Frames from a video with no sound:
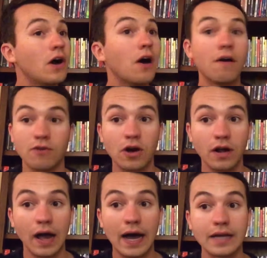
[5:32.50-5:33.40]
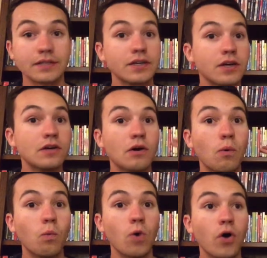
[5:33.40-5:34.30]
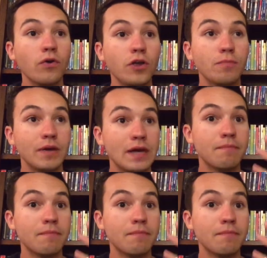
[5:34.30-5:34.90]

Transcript: overall, guys, Won't You Be